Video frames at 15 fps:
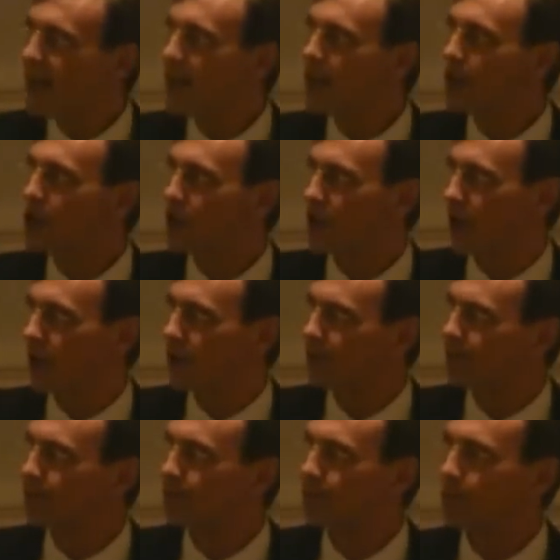8 years
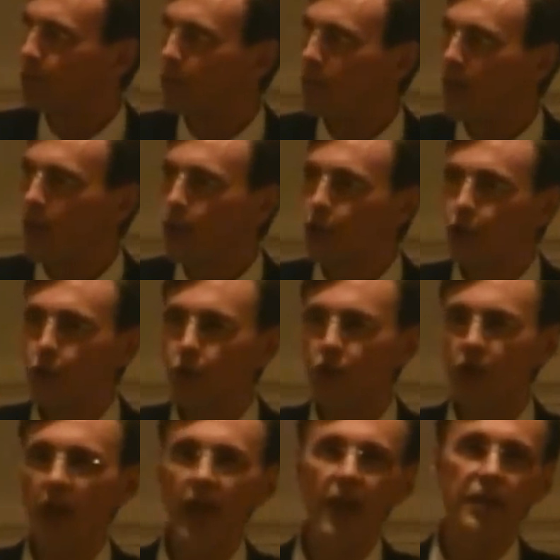ago, 2
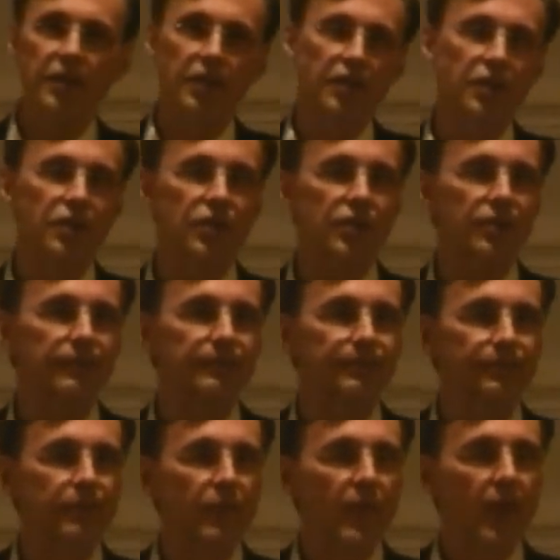scientists
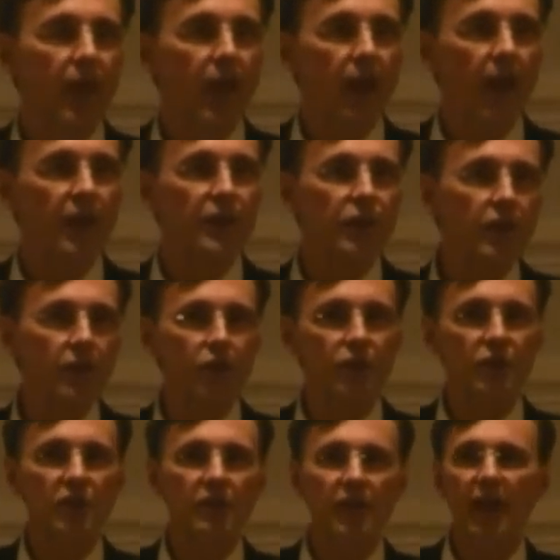at the
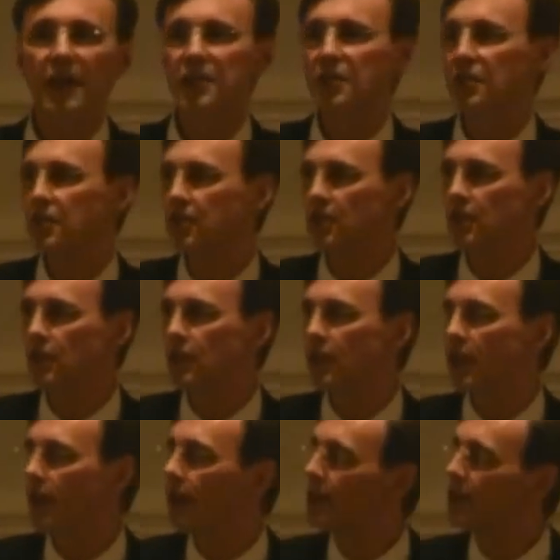University of Essex in the
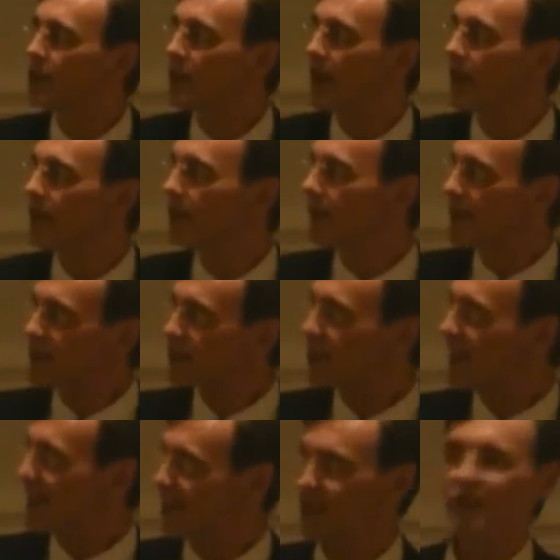UK decided, let's
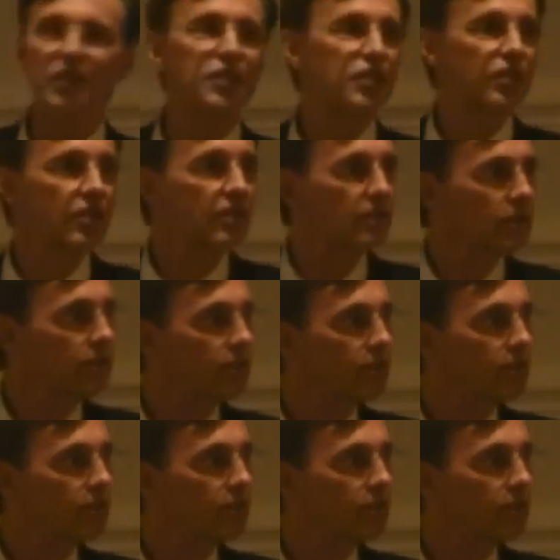test this.